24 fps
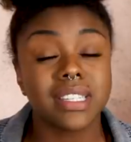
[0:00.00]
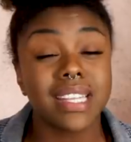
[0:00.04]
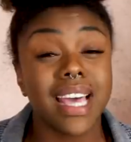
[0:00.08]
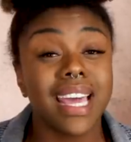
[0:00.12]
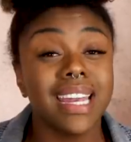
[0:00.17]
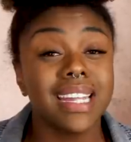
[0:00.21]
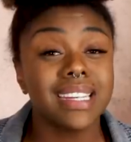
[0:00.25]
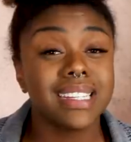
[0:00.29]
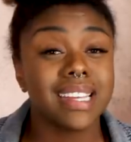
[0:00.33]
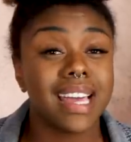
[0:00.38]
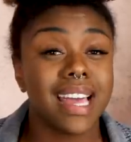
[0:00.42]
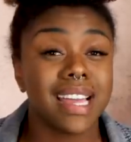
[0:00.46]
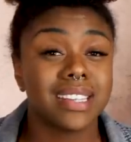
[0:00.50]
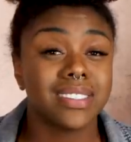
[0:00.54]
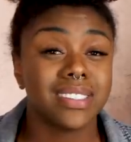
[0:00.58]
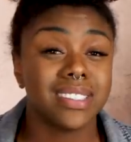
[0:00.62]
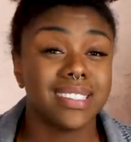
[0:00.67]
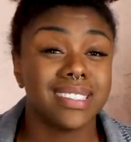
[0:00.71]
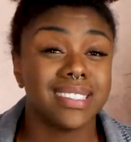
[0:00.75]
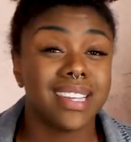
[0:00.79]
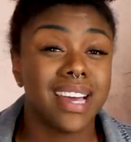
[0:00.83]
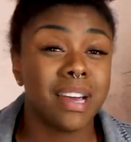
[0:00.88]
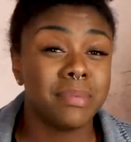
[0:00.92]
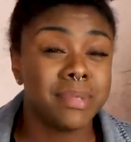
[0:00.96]
Deciding to
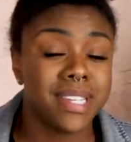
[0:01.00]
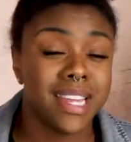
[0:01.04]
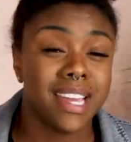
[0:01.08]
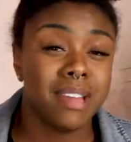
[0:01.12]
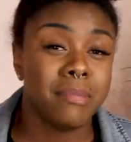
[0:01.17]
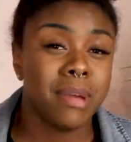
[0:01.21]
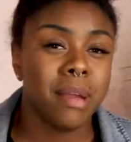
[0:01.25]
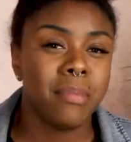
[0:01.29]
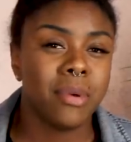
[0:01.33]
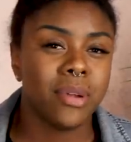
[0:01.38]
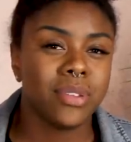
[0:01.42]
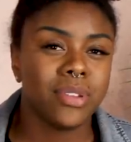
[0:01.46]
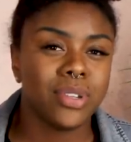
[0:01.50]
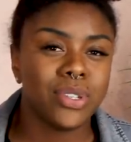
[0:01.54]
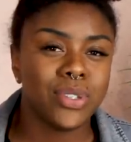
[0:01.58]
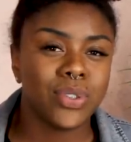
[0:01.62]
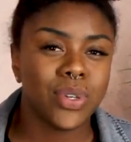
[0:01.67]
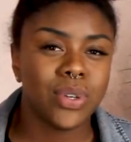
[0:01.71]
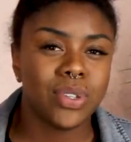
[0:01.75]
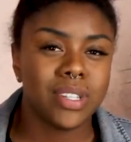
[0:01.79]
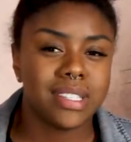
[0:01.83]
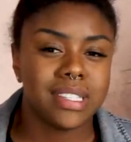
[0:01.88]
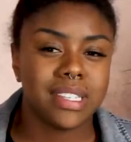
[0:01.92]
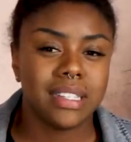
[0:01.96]
actually stop taking my birth
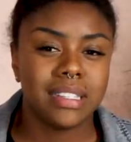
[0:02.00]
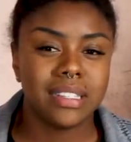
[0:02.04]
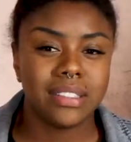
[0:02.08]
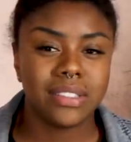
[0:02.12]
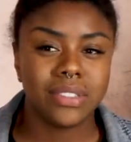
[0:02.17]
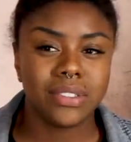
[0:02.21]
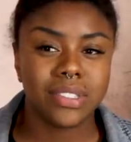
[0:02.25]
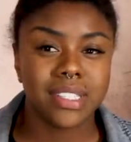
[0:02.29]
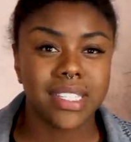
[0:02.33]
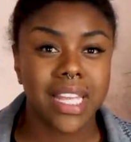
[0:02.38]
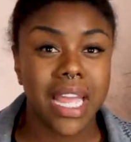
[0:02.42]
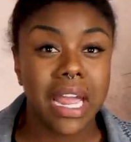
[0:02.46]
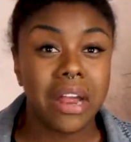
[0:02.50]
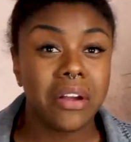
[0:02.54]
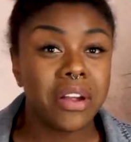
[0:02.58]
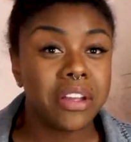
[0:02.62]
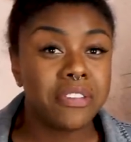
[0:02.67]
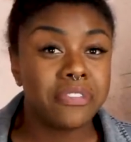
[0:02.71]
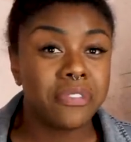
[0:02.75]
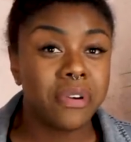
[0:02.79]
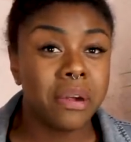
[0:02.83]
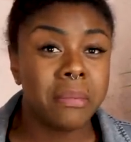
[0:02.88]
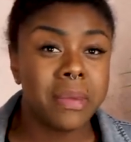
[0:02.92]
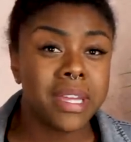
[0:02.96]
control is a little
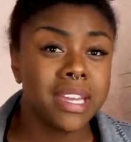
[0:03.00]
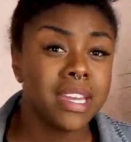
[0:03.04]
scary for